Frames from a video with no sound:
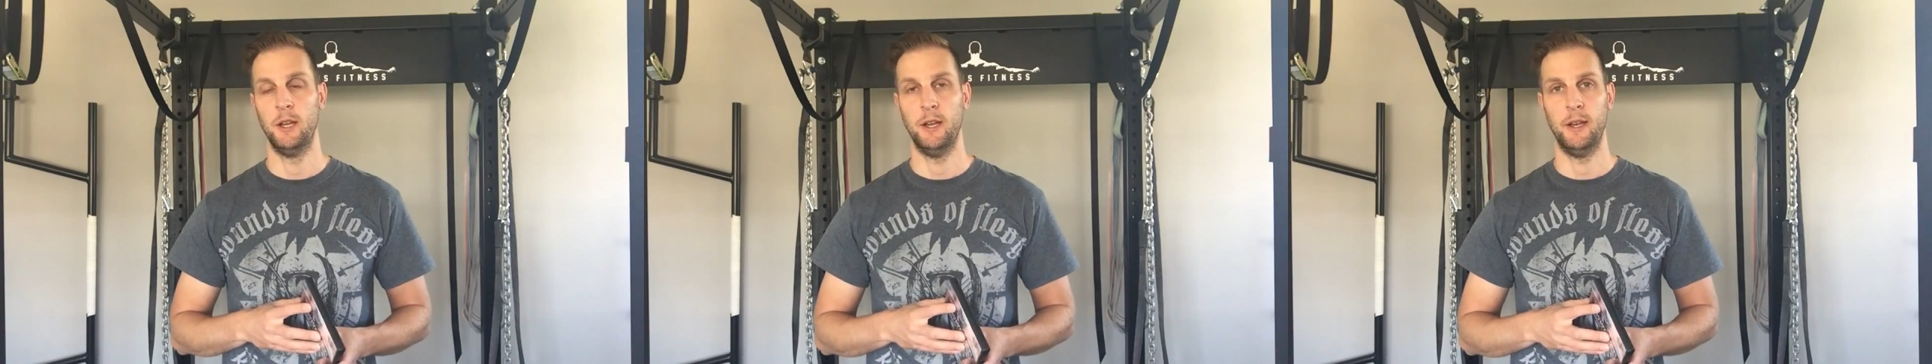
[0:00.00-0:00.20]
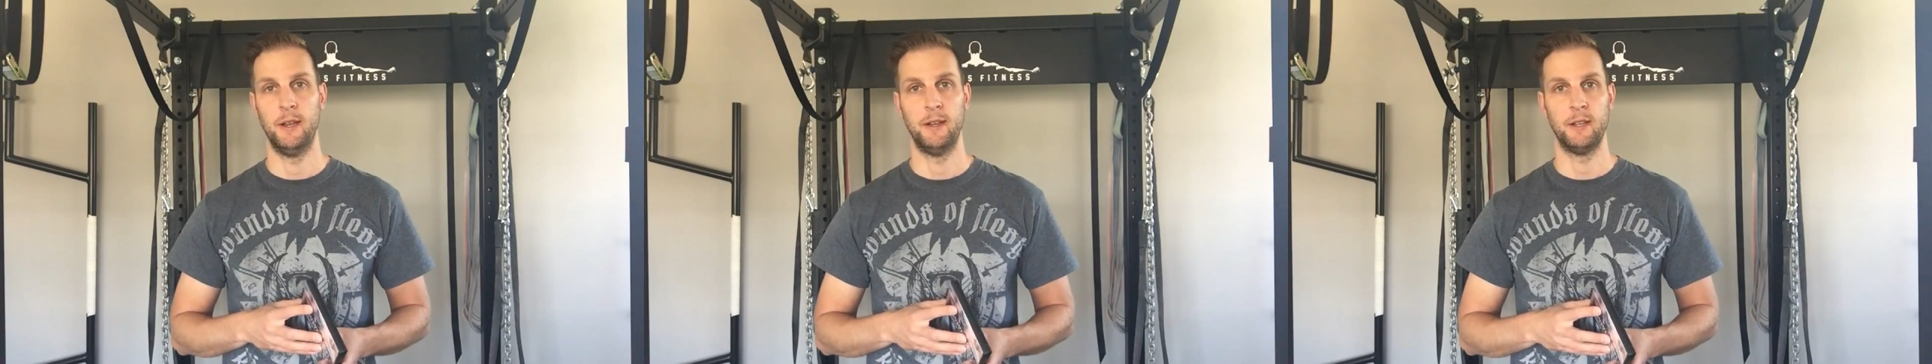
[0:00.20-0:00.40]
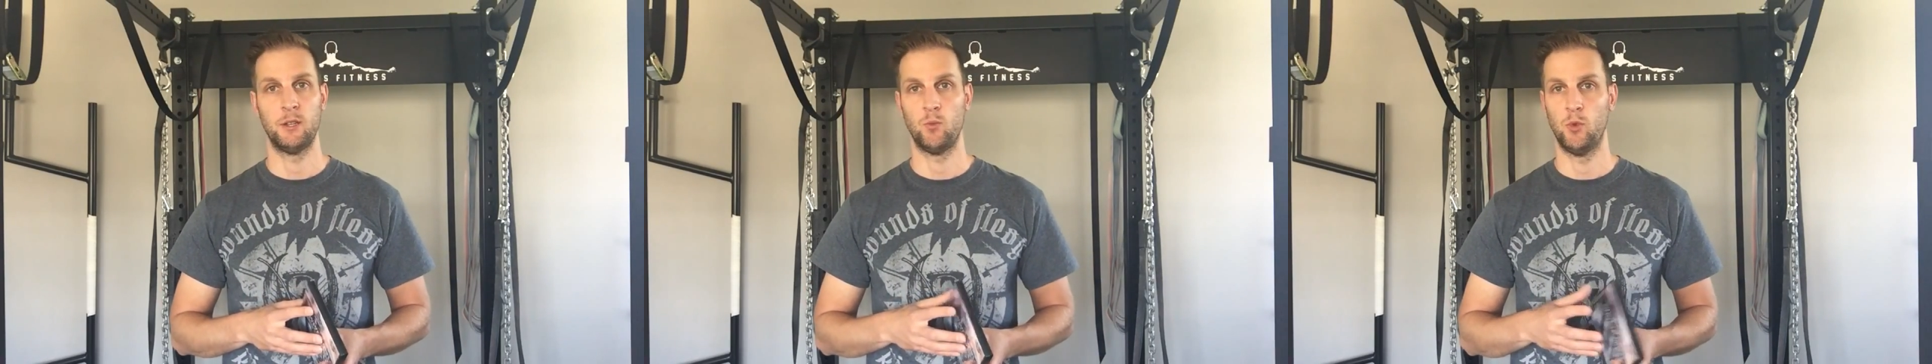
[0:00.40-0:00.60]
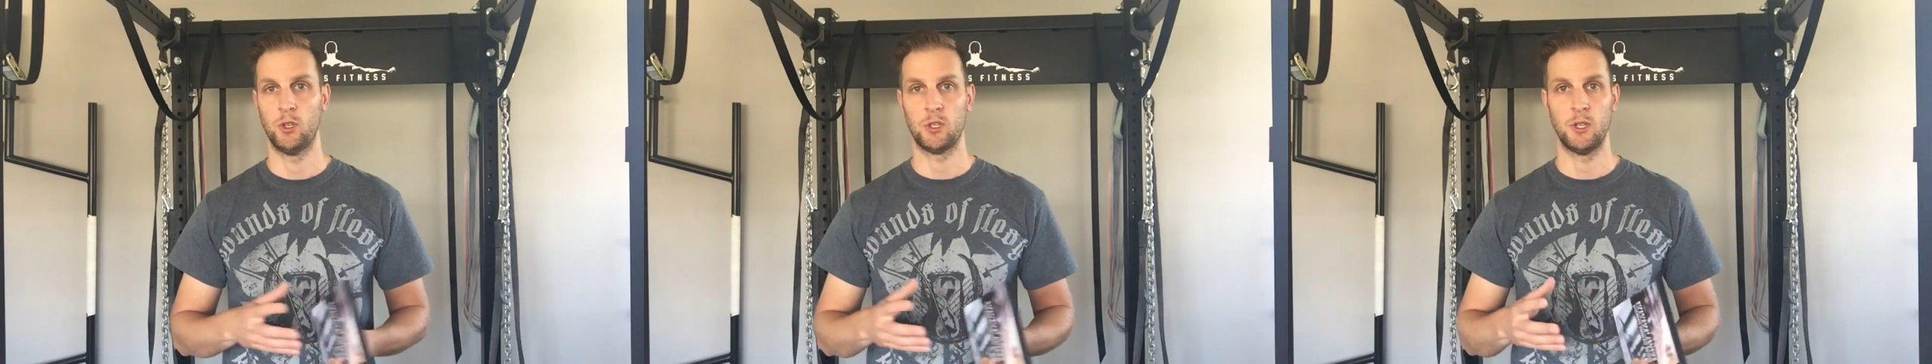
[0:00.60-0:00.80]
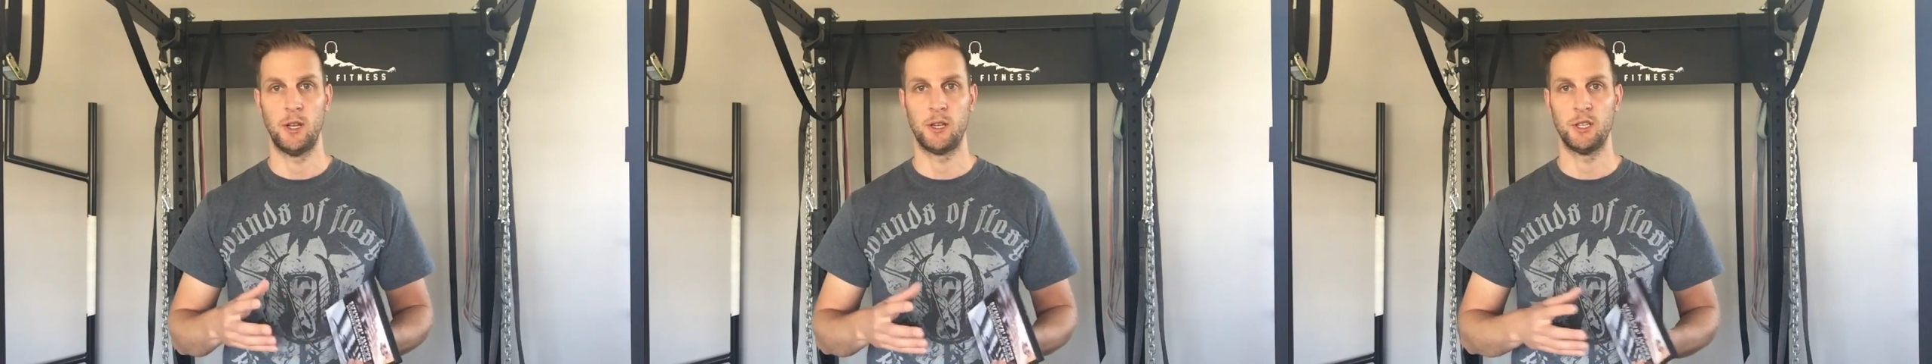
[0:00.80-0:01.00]
and it
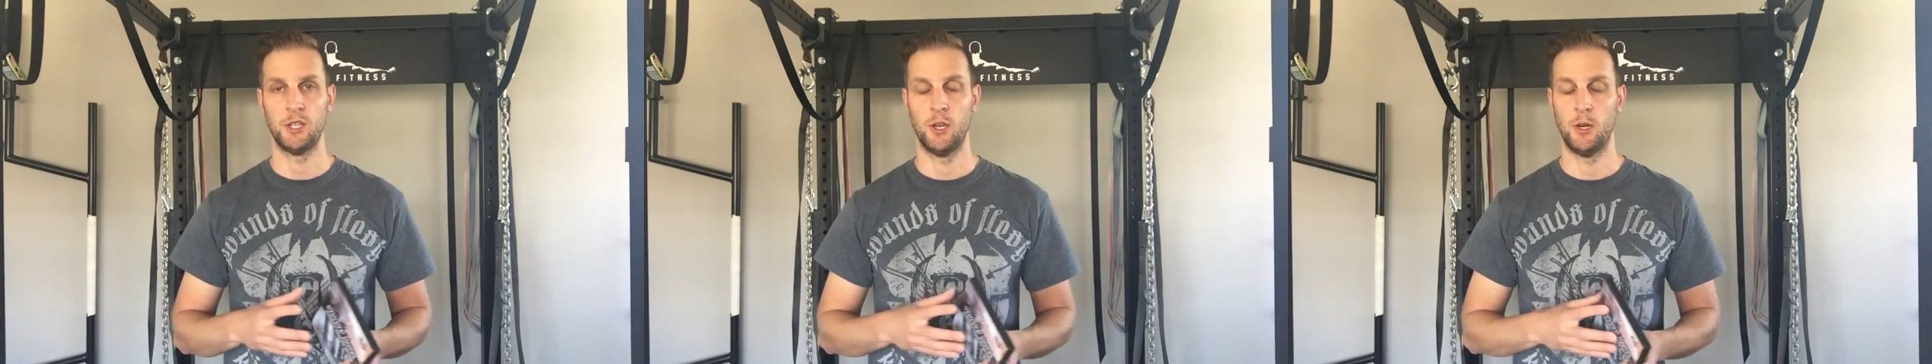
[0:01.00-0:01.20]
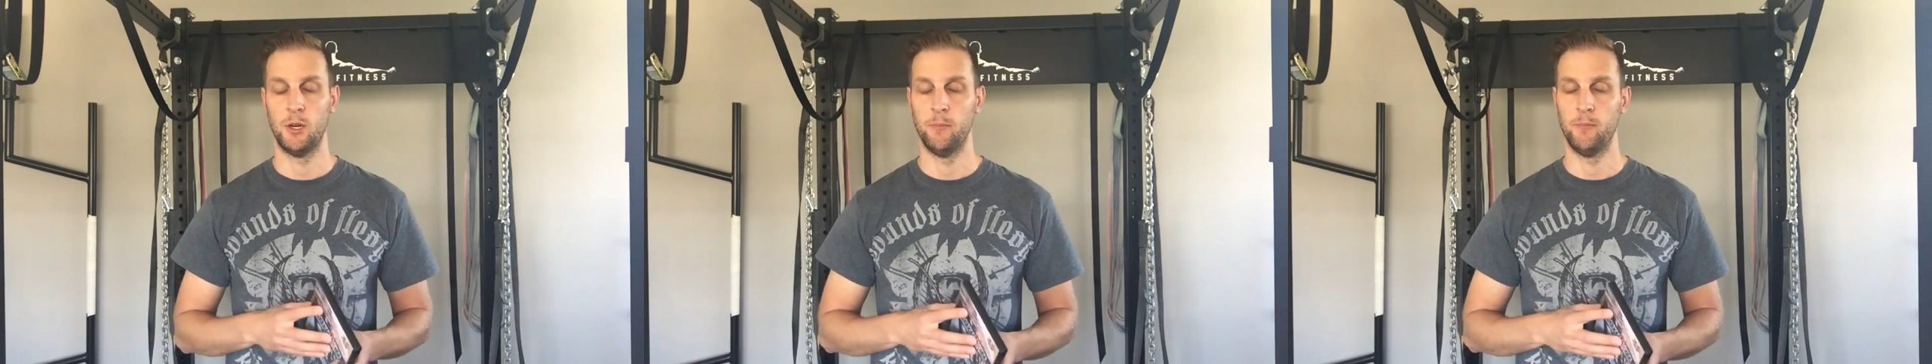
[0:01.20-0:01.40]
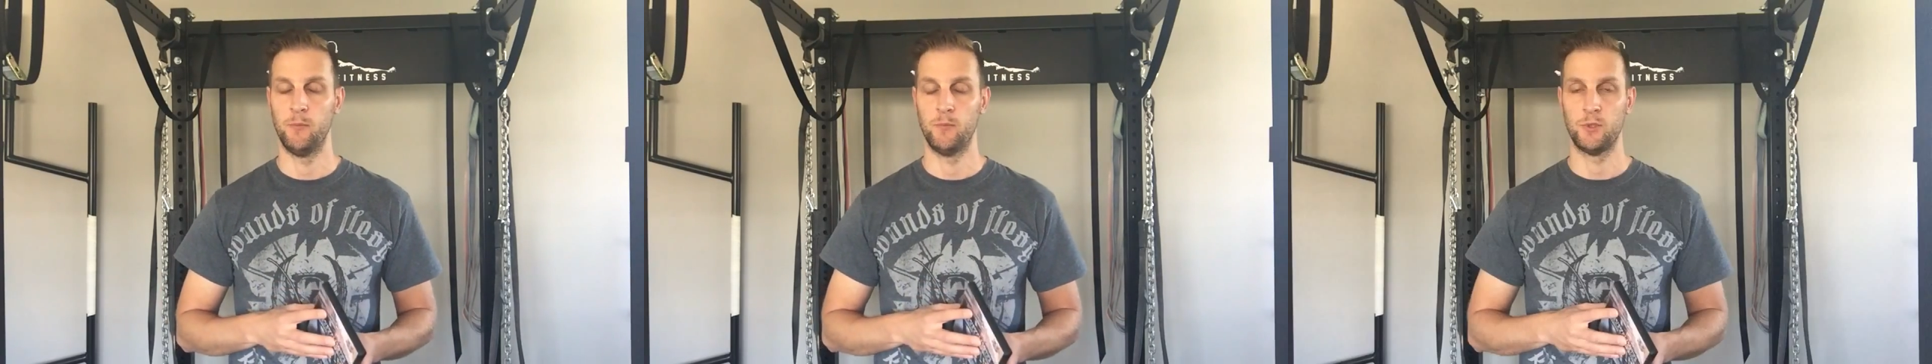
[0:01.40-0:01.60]
works like a charm.